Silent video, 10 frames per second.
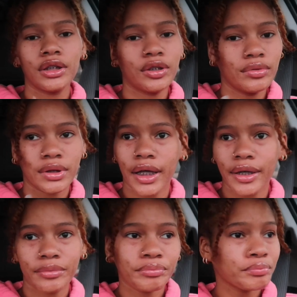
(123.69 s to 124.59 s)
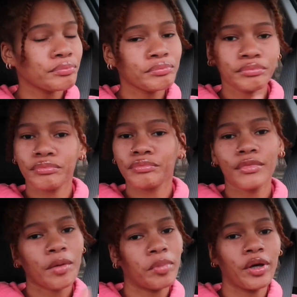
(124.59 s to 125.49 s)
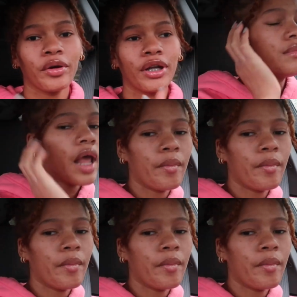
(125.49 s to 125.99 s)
Tuesday, period.